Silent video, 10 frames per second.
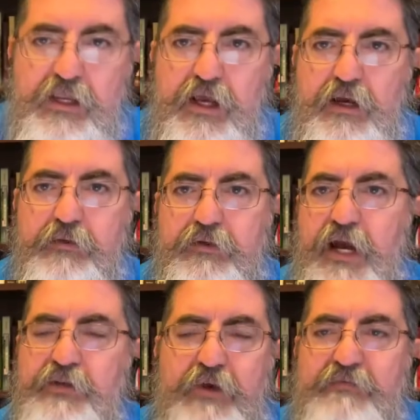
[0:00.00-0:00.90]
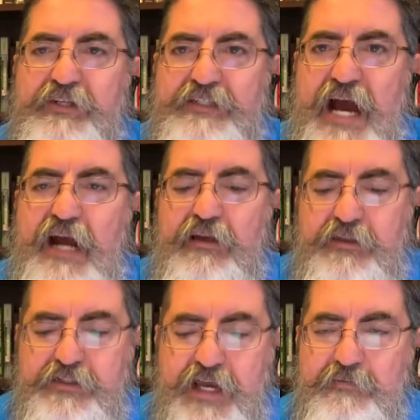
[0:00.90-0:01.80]
in either case, we have exactly
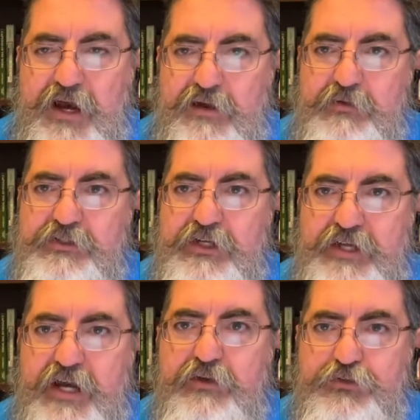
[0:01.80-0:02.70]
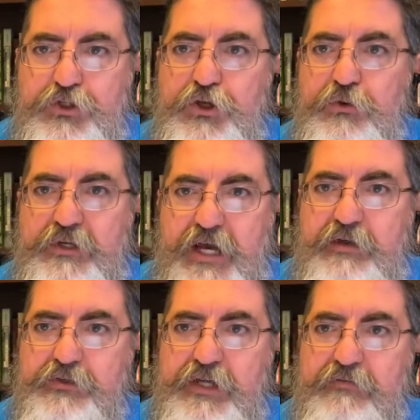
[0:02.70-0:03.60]
the same elements in Daniel 2 and
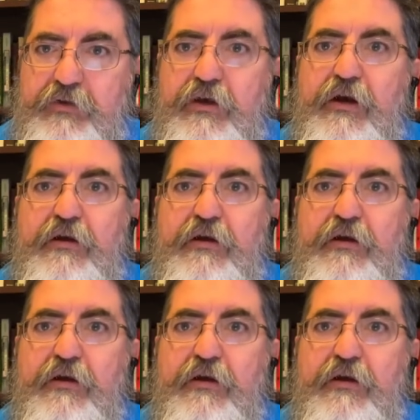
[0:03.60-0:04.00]
Daniel 7.